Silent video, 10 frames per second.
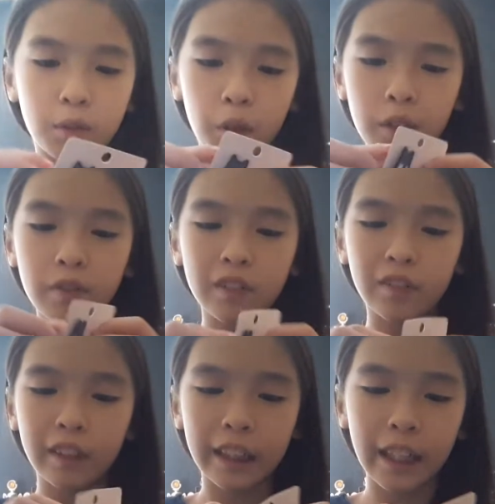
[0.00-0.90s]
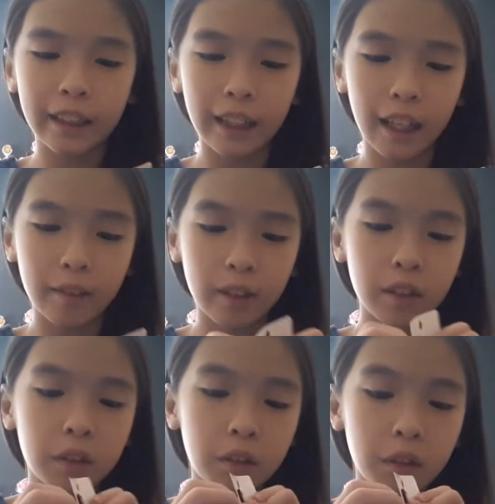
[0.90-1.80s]
Why did we forget
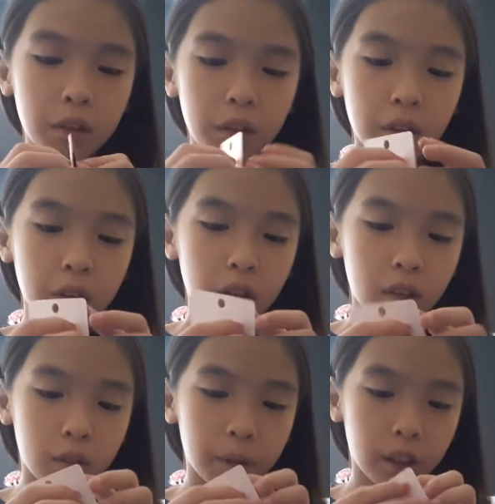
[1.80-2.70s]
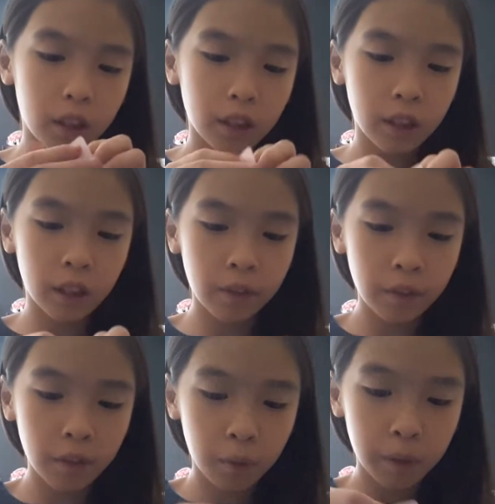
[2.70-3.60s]
that? Oh my gosh, I
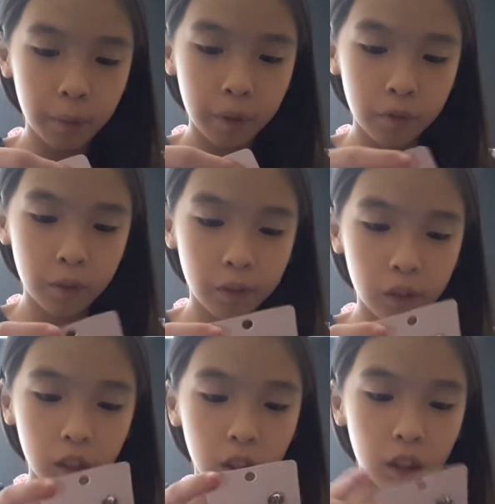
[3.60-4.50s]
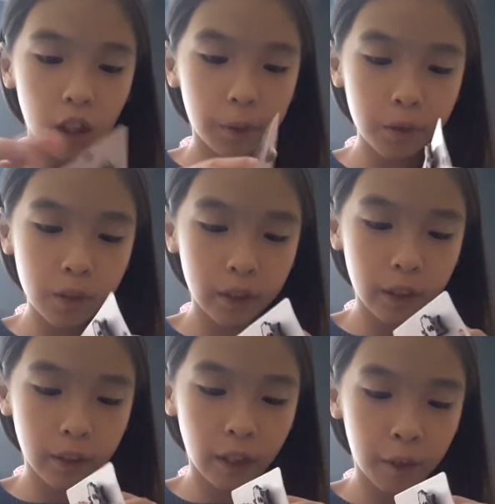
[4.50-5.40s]
never opened a pin before. I'm so
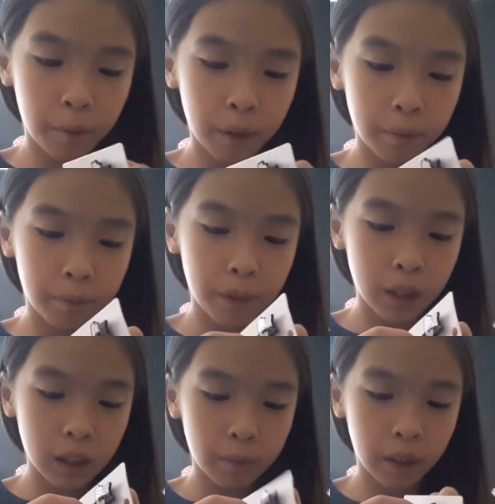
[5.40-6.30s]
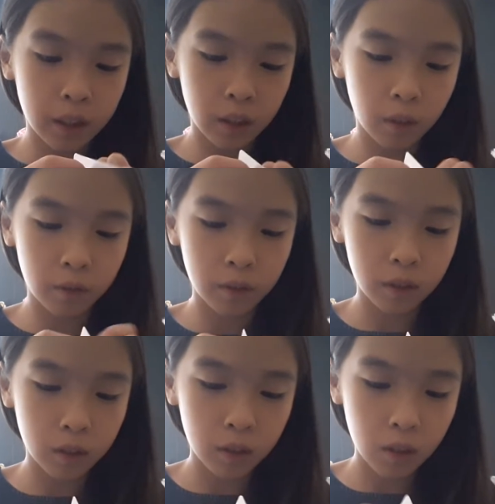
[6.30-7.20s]
scared that I might pinch myself.
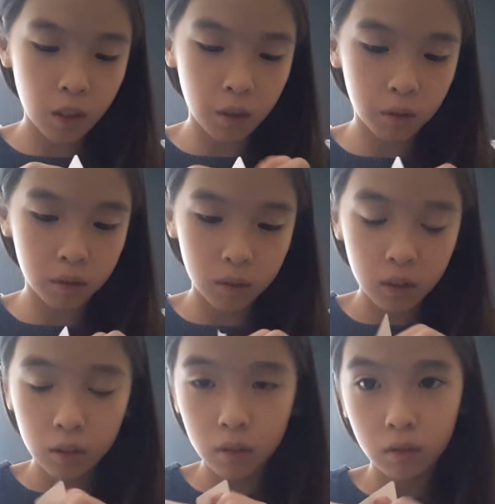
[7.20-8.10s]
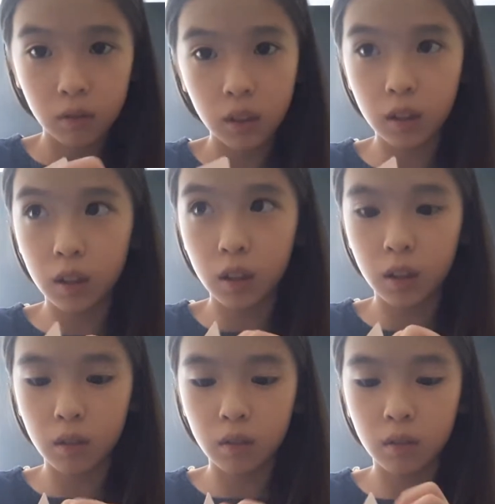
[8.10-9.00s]
Oh, it just
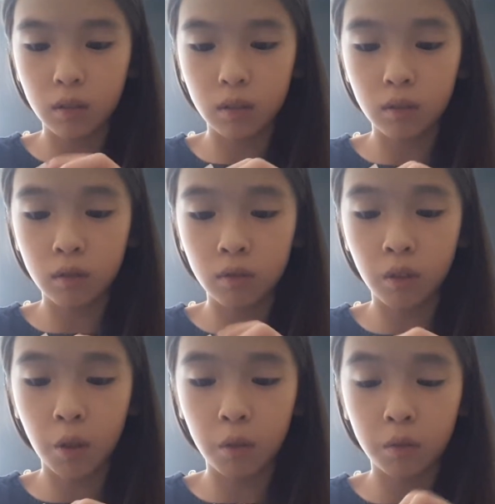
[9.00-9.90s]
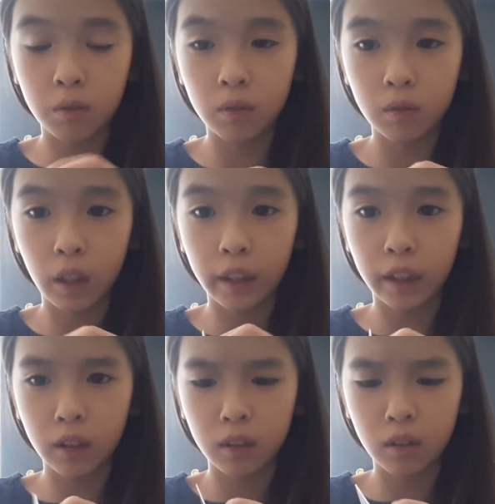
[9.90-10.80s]
rolled, I
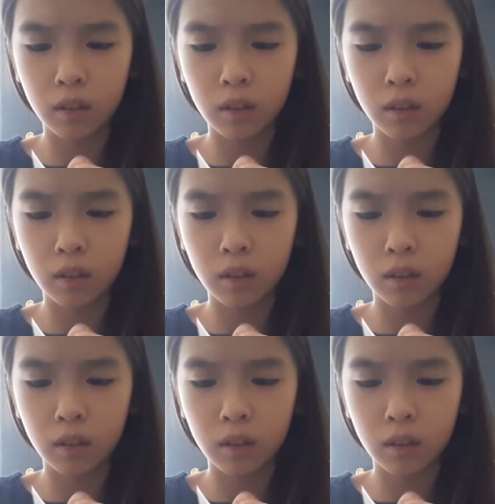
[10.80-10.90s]
think.